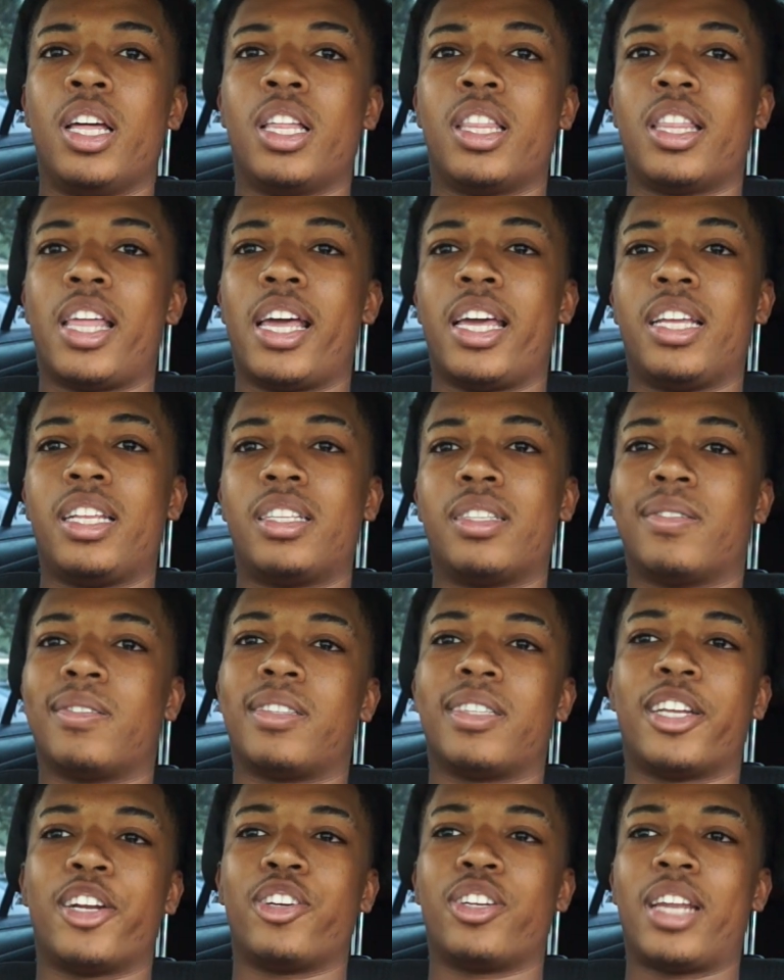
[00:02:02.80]
they
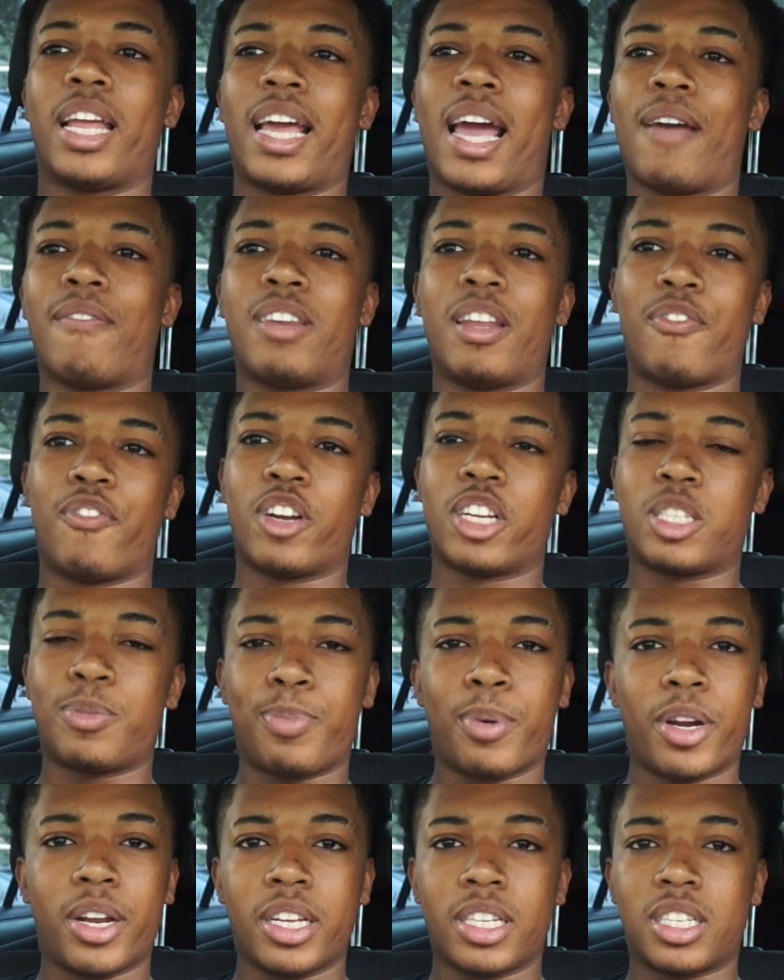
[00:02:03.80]
have different
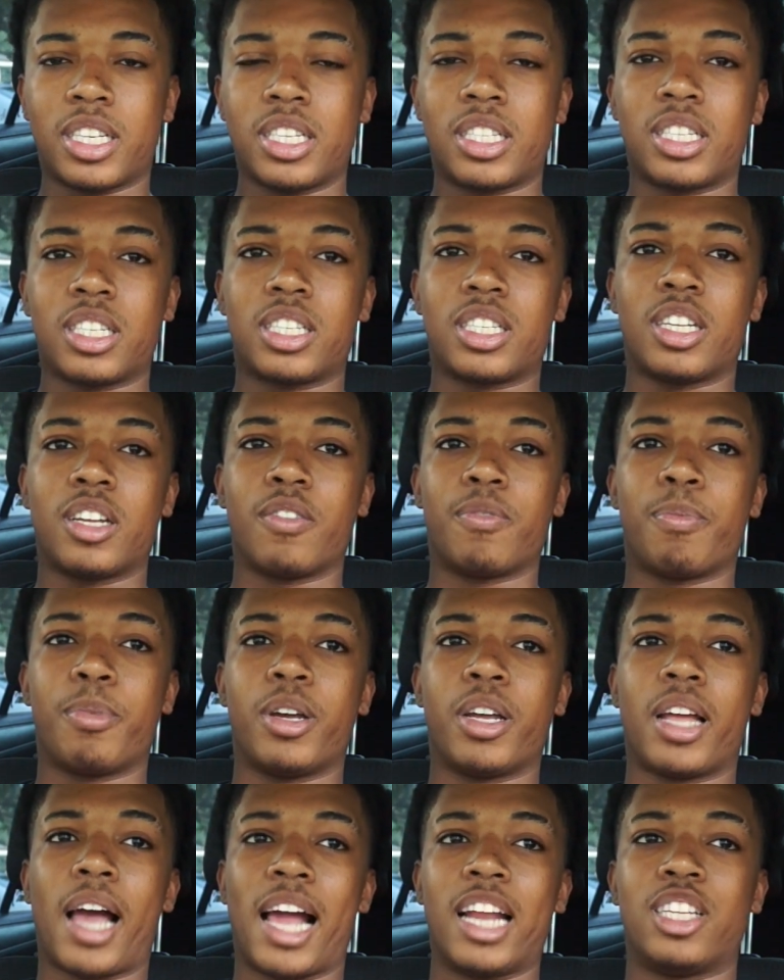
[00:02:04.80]
experiences and stuff,
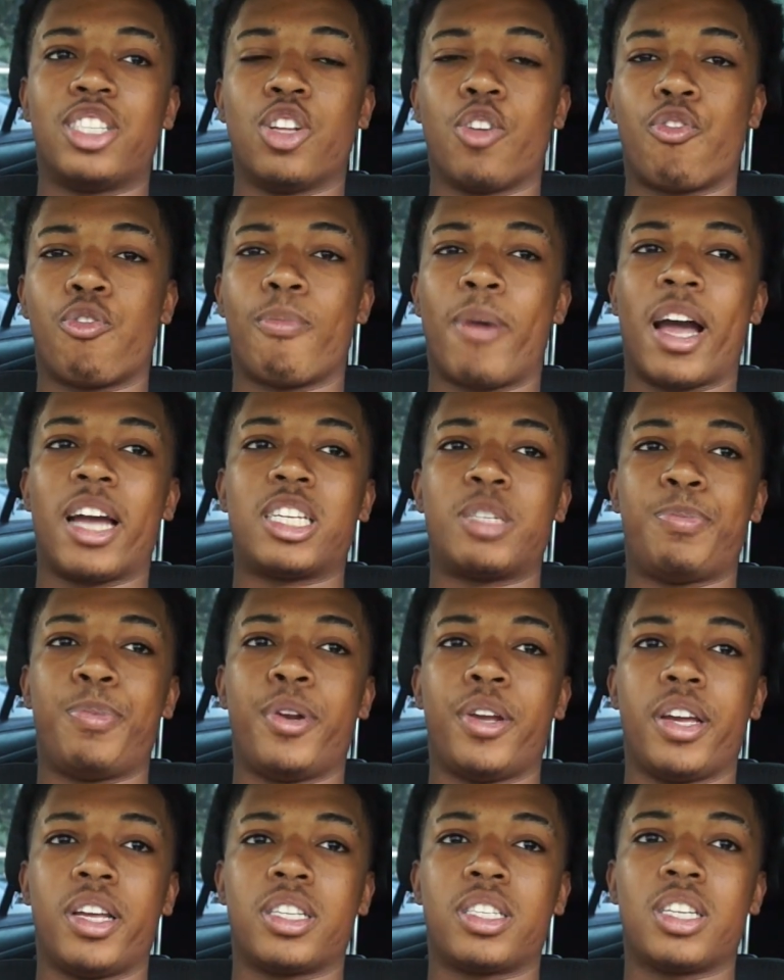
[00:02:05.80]
but I just know from my
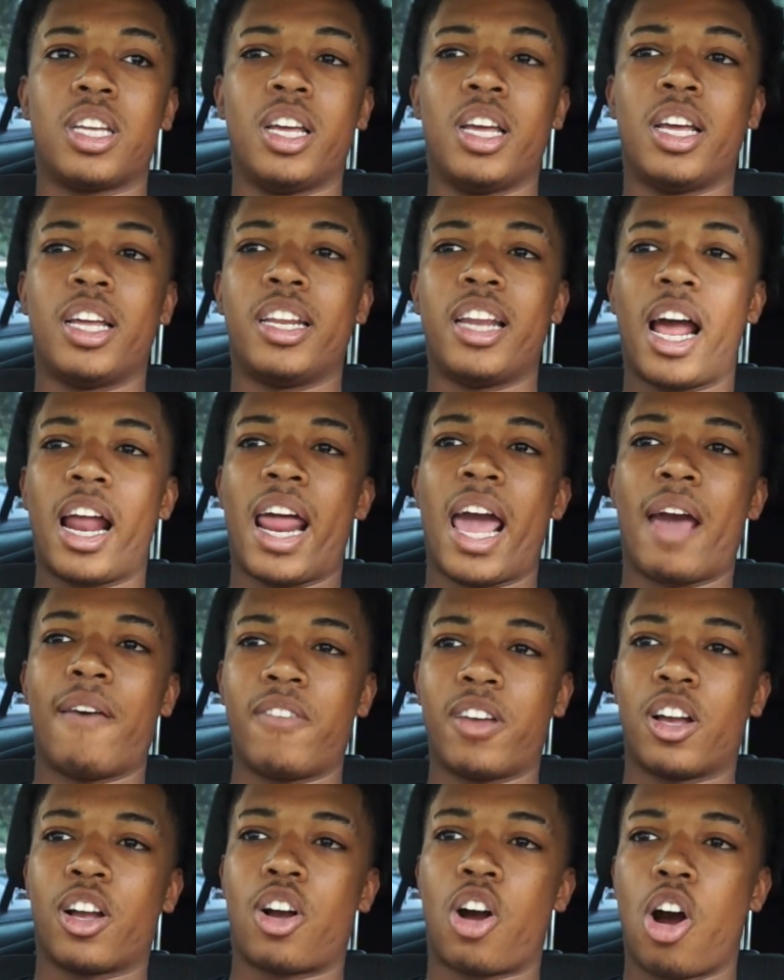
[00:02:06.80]
experience, not
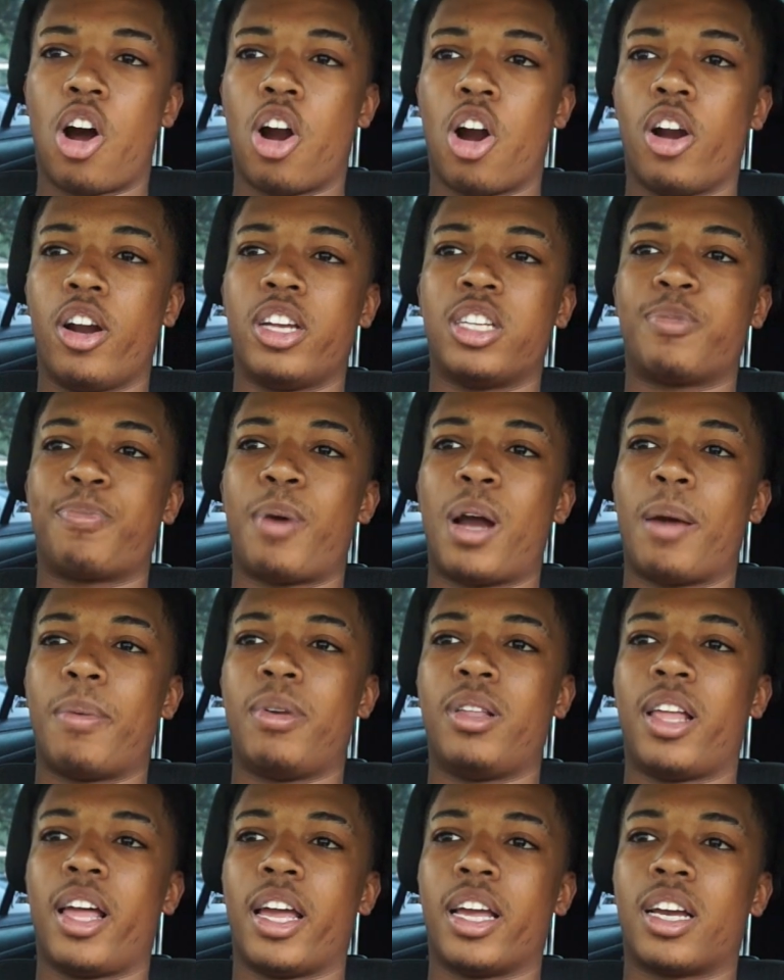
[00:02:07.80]
having a car is
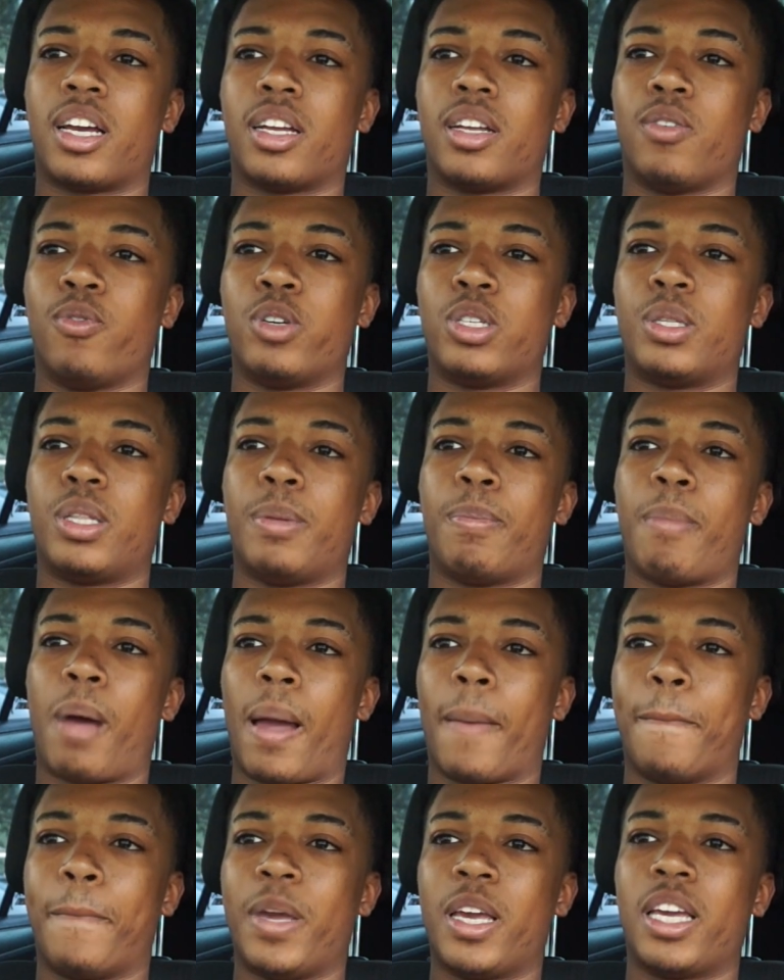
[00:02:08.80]
probably
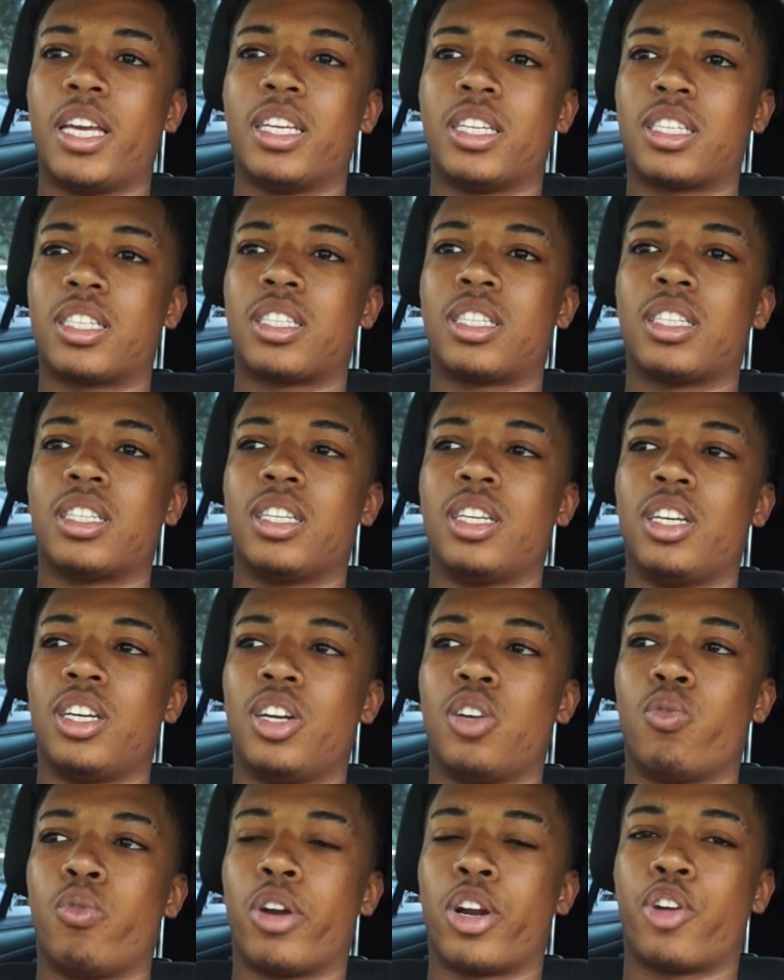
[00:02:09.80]
my biggest
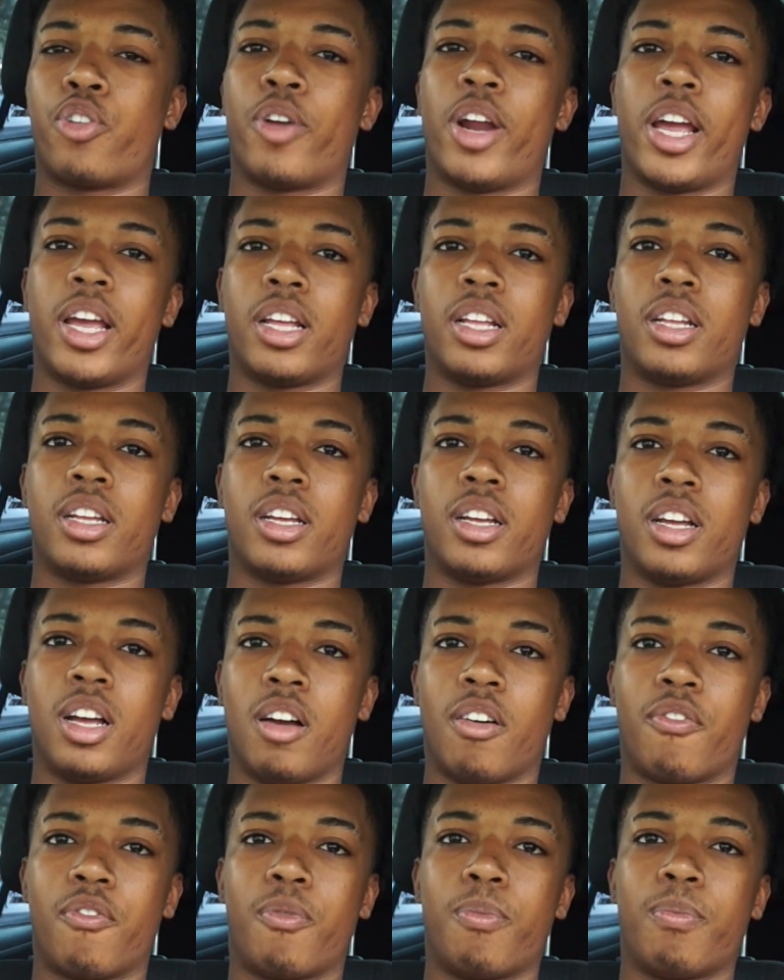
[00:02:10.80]
regret
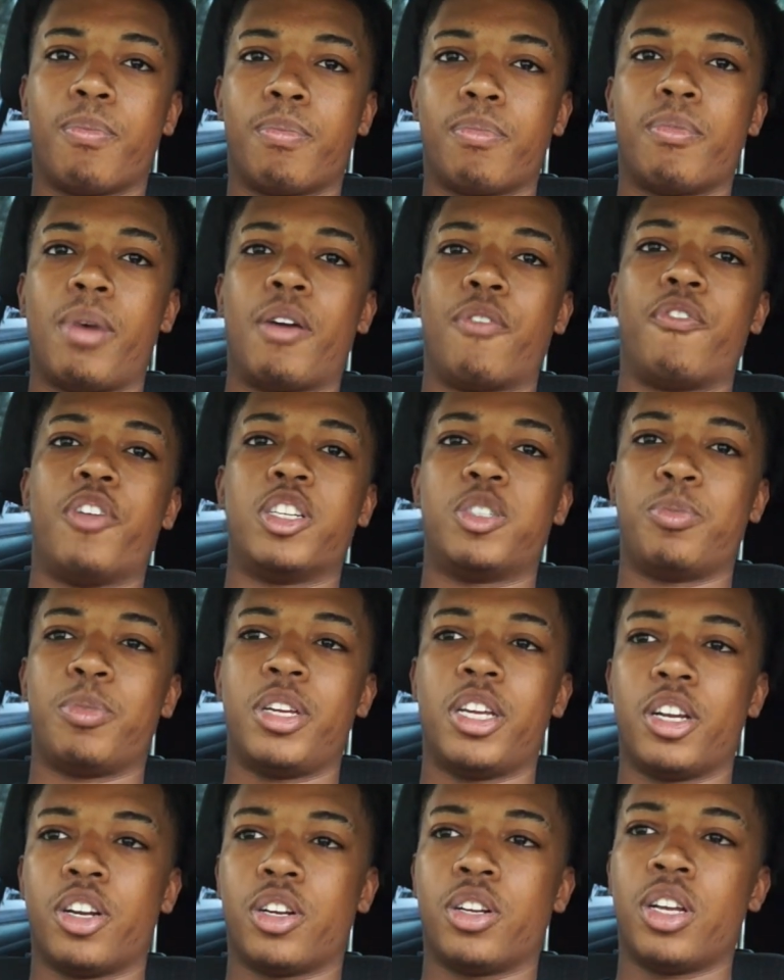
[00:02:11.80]
of my freshman year.